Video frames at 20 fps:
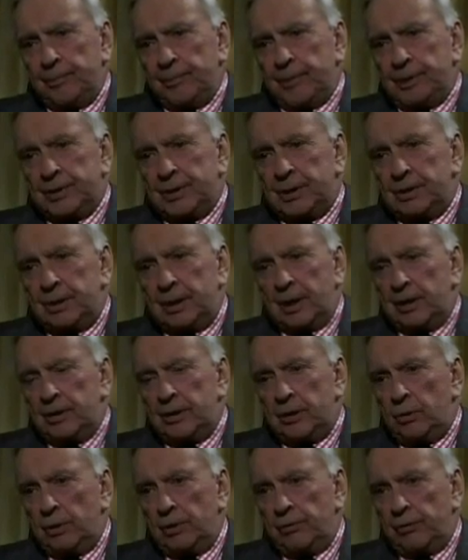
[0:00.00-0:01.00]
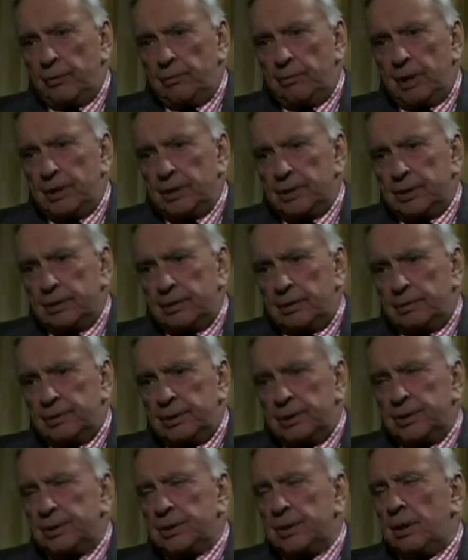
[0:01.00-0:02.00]
They said they had no information.
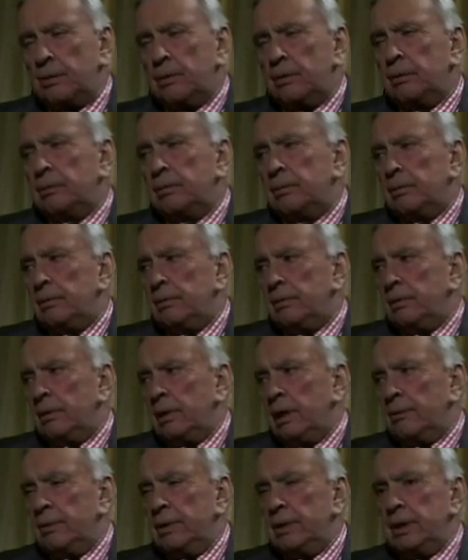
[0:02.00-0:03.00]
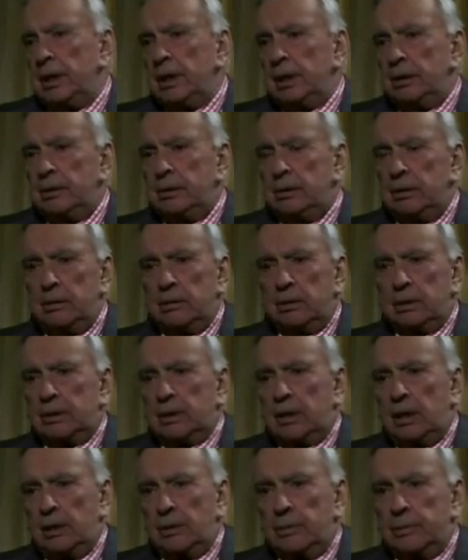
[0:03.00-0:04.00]
Since then, every day, the New York
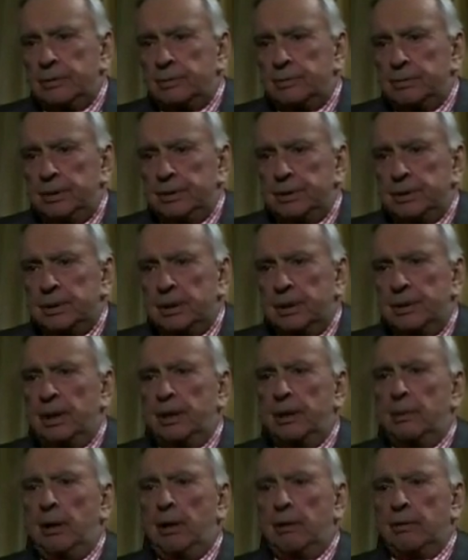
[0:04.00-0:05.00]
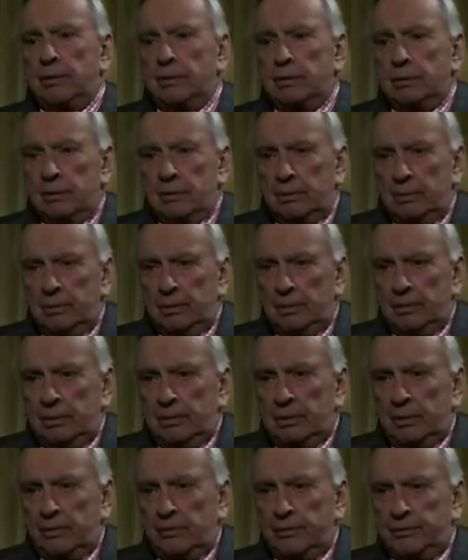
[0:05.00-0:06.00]
Times prints another mountain
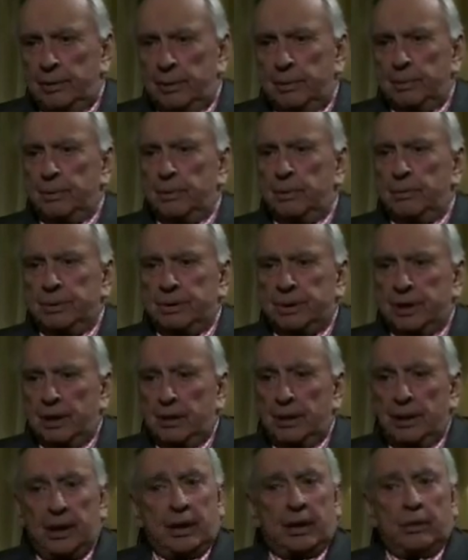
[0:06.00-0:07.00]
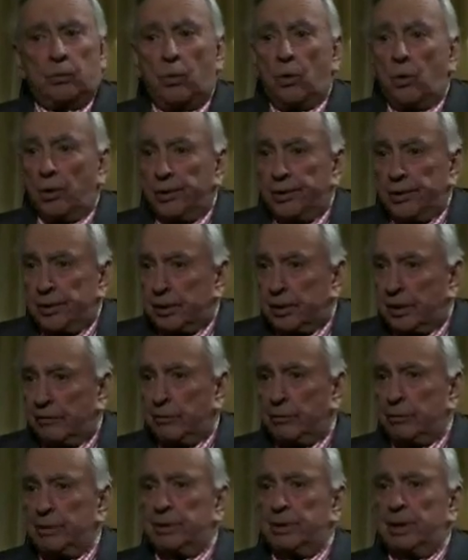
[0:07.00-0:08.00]
of people who said they had warned the
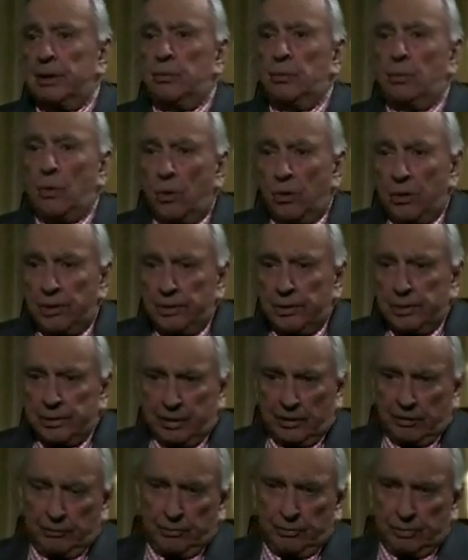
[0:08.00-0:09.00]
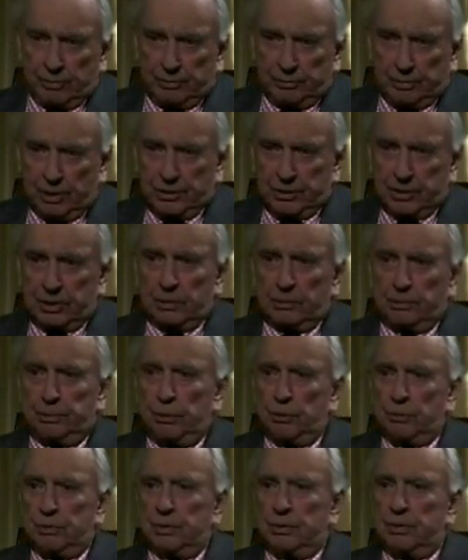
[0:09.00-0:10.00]
government. They had warned the government. President
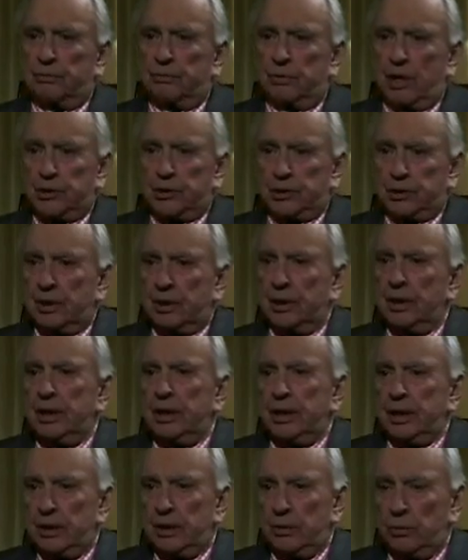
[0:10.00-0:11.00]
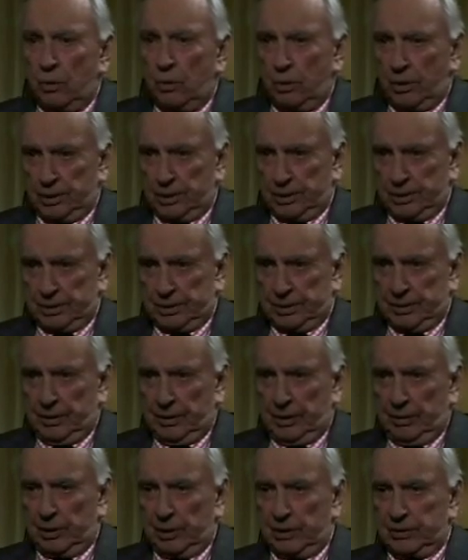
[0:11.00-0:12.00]
Putin of Russia, he had warned us.
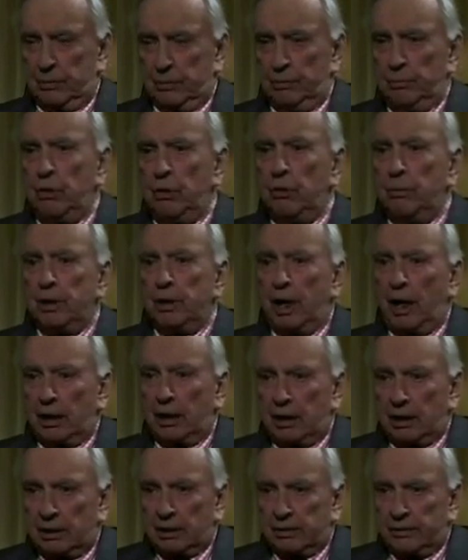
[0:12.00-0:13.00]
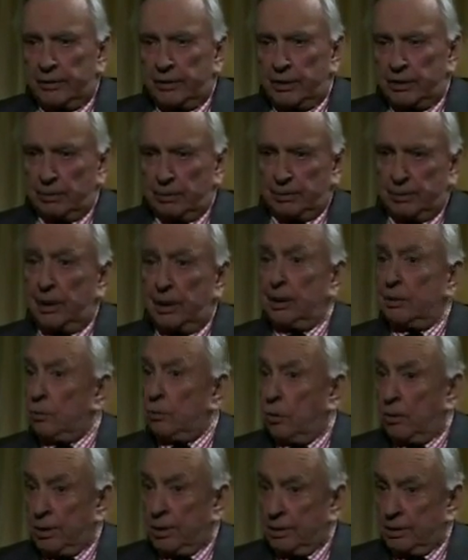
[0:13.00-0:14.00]
President Mubarak of Egypt, he had
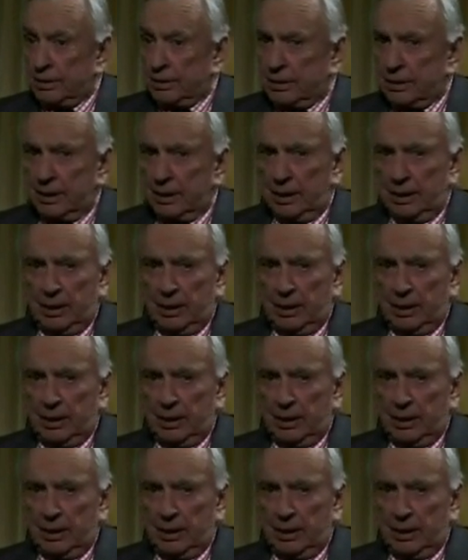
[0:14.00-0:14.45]
warned us.